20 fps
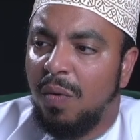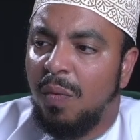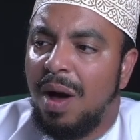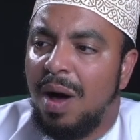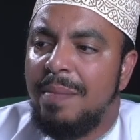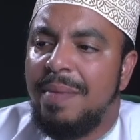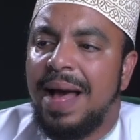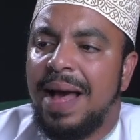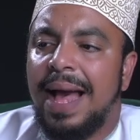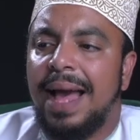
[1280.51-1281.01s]

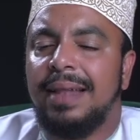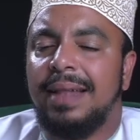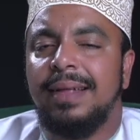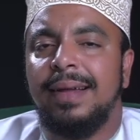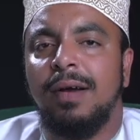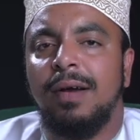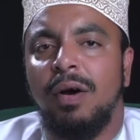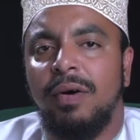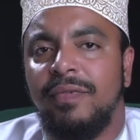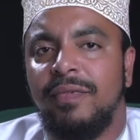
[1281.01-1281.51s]
Why am I
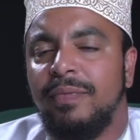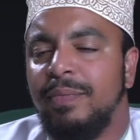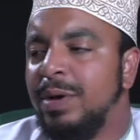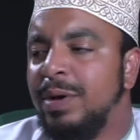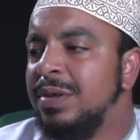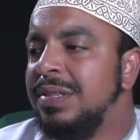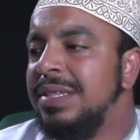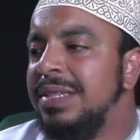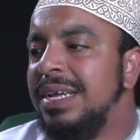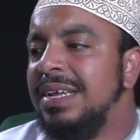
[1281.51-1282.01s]
adding of?
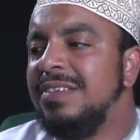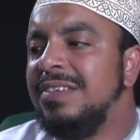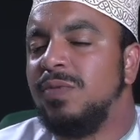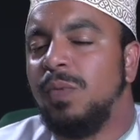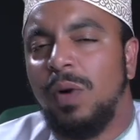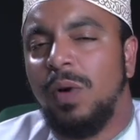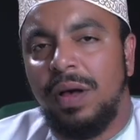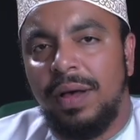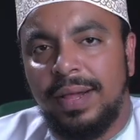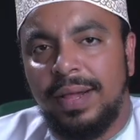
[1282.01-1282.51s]
Because these
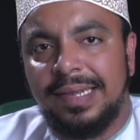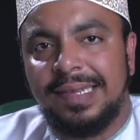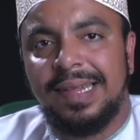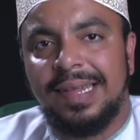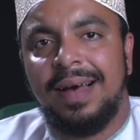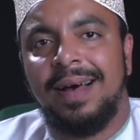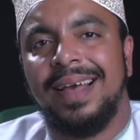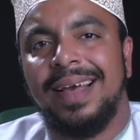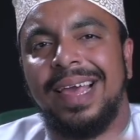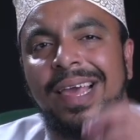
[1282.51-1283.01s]

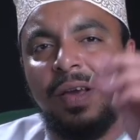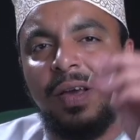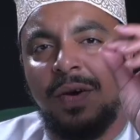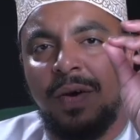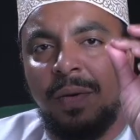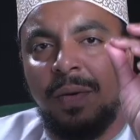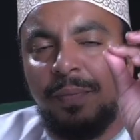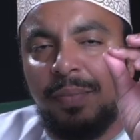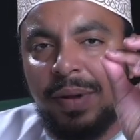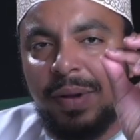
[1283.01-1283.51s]
words are
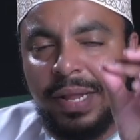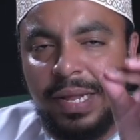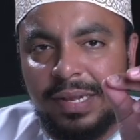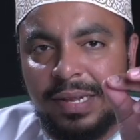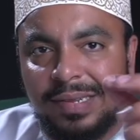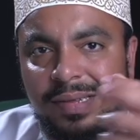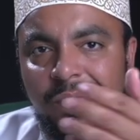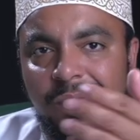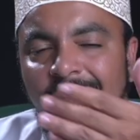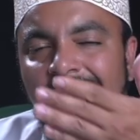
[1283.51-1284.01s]

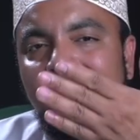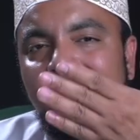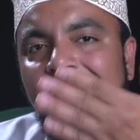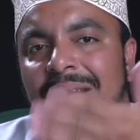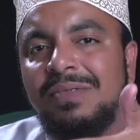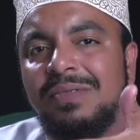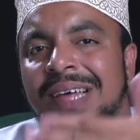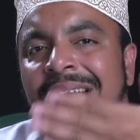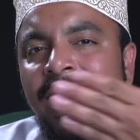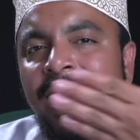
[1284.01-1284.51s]
incomplete
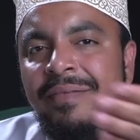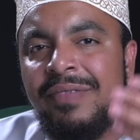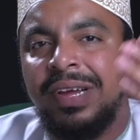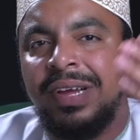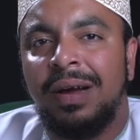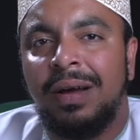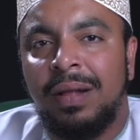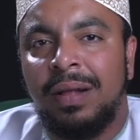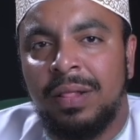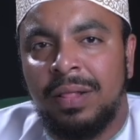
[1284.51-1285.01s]
without
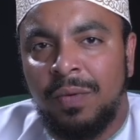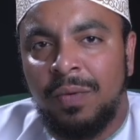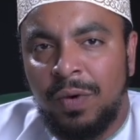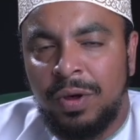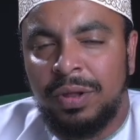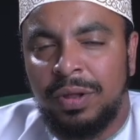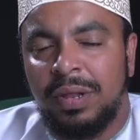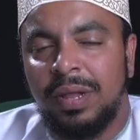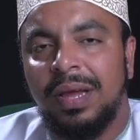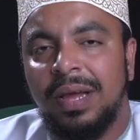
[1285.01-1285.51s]
having another
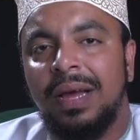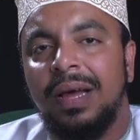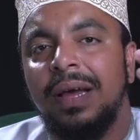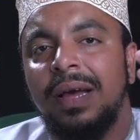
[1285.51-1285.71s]
word.